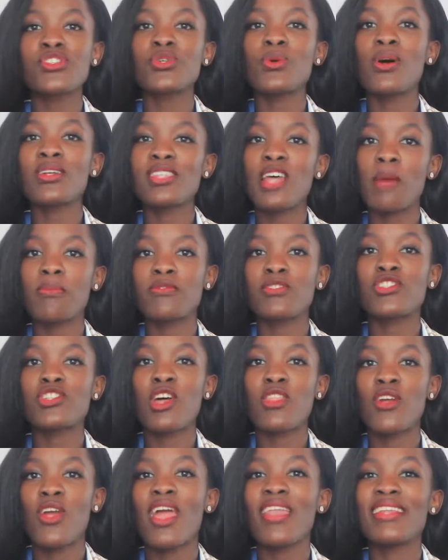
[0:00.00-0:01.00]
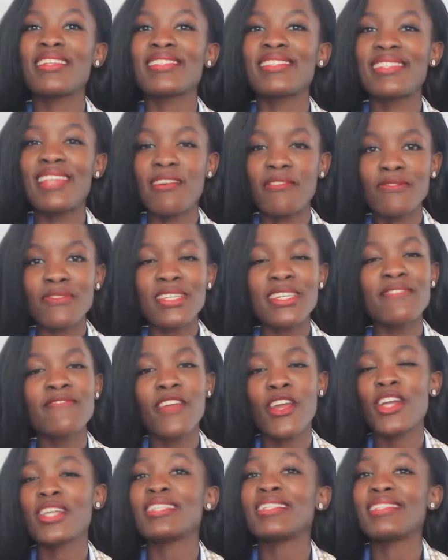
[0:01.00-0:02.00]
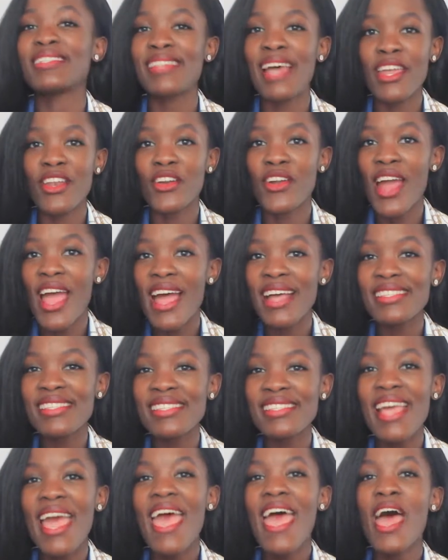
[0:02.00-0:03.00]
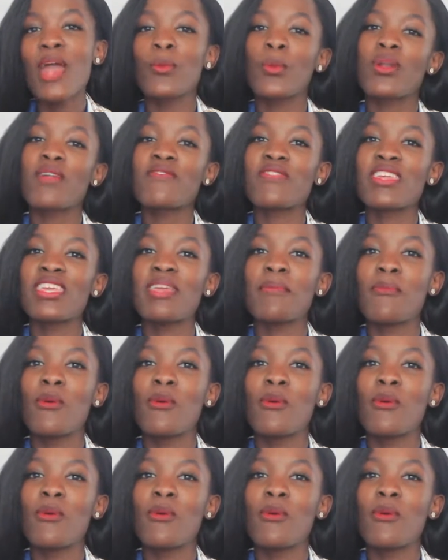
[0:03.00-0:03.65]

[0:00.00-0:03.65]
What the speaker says: two on top of each other and it's definitely very designer-esque and one of the